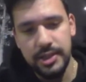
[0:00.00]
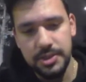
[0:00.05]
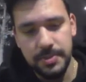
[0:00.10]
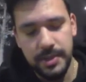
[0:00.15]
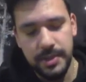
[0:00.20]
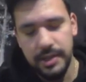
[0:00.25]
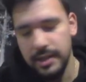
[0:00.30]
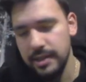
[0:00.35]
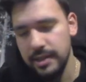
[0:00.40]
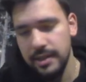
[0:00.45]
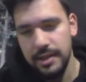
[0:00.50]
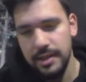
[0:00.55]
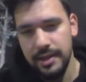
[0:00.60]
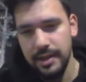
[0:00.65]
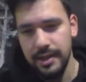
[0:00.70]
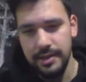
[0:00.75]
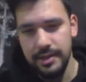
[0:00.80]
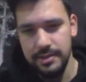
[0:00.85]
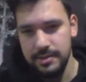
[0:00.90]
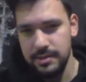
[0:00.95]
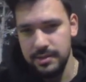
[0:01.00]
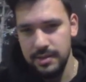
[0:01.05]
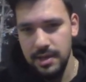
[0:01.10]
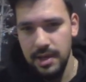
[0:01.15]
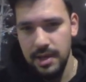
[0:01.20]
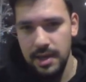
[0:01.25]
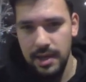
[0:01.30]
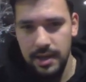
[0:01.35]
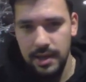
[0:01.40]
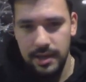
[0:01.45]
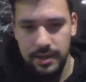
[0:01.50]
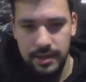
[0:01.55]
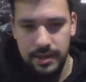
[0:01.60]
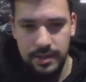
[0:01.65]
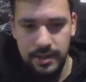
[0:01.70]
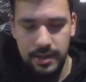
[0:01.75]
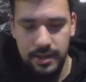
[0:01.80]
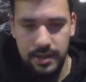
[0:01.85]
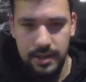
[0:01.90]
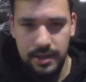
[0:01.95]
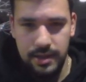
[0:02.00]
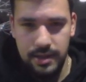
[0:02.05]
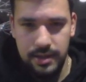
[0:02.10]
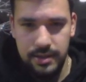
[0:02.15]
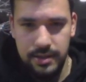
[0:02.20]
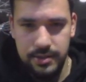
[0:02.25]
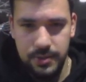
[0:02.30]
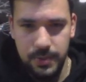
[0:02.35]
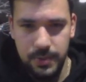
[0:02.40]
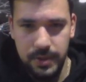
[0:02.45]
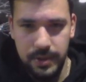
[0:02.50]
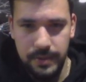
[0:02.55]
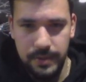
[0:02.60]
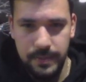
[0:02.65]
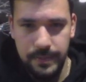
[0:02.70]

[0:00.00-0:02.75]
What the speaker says: but then again, it's weird.